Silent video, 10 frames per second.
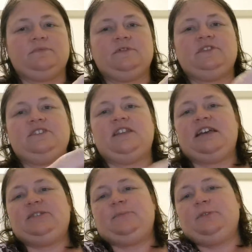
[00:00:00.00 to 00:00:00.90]
It's a
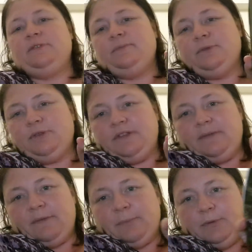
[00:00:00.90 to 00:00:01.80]
nice,
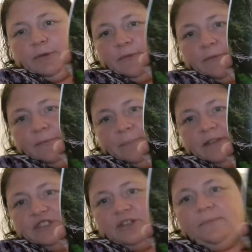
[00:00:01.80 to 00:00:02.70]
beautiful
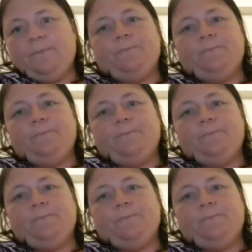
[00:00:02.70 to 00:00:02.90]
picture.